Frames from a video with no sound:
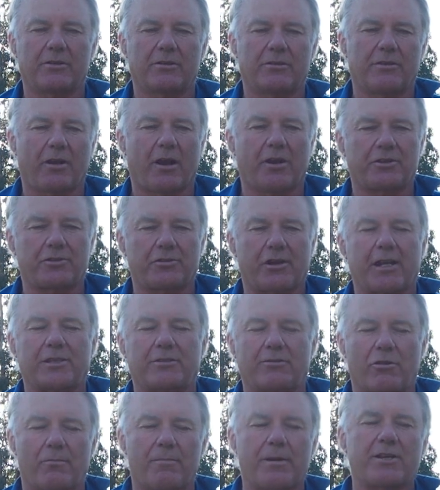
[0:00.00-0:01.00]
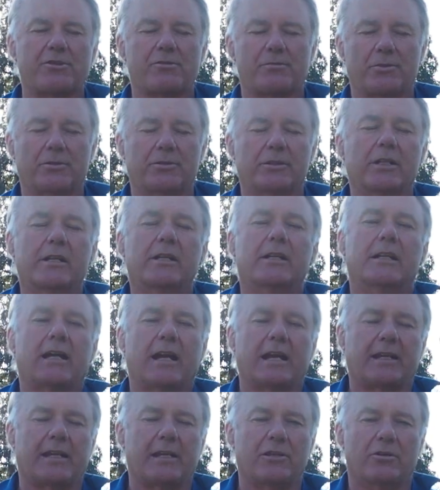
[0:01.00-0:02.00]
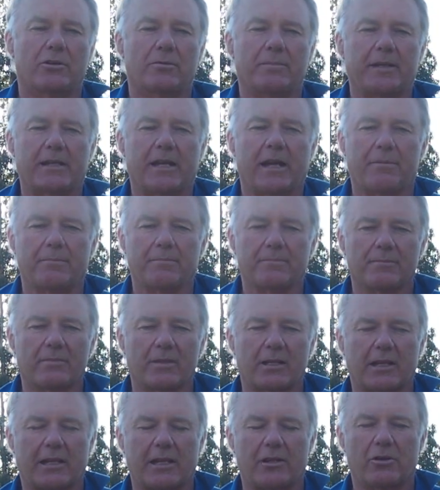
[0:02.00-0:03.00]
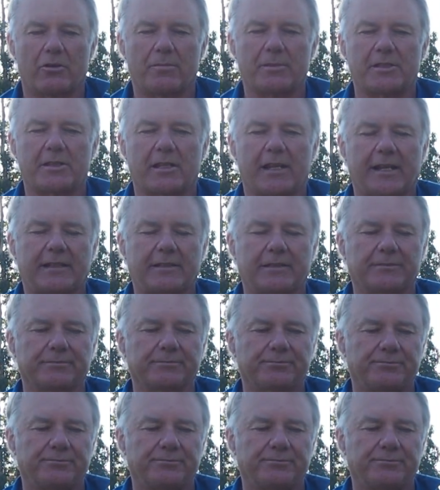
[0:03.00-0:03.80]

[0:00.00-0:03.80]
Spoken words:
those traits are all measurable and can all be selected.